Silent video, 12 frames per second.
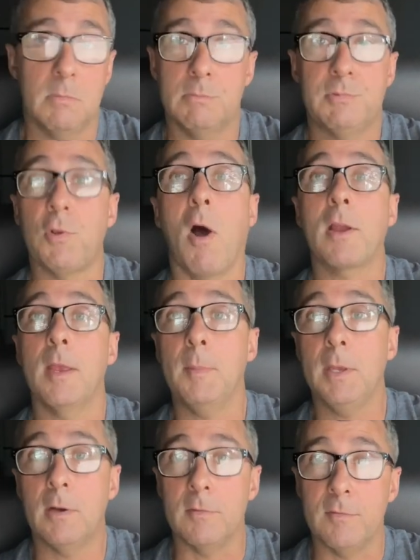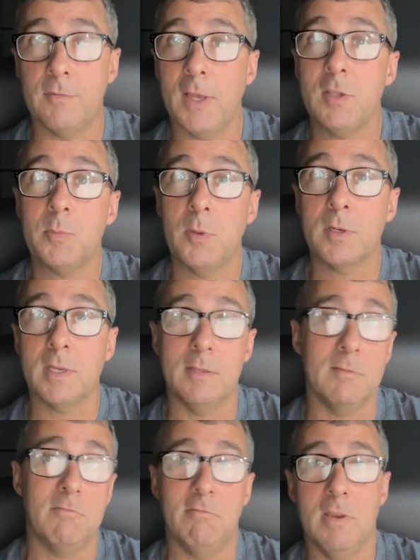stalking me on Facebook
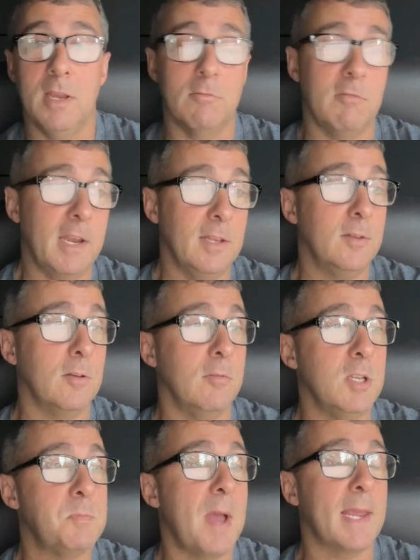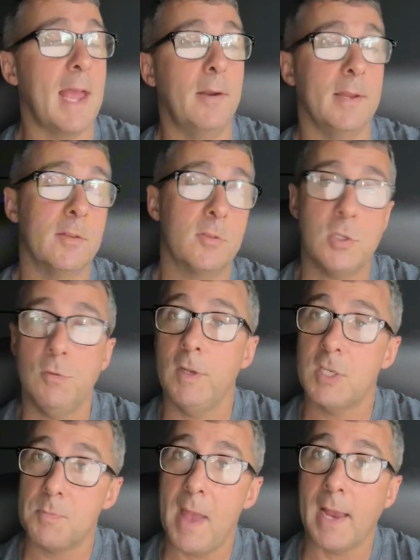and ready to reach back out again. So she
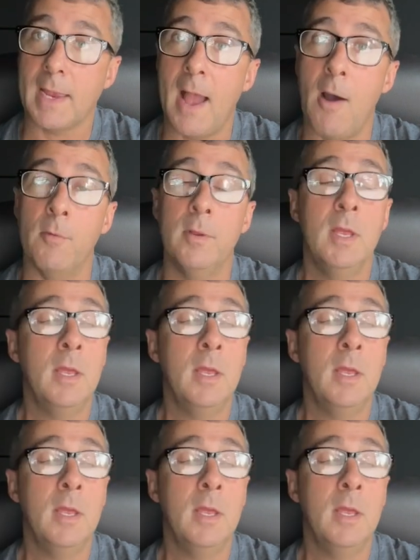reached back out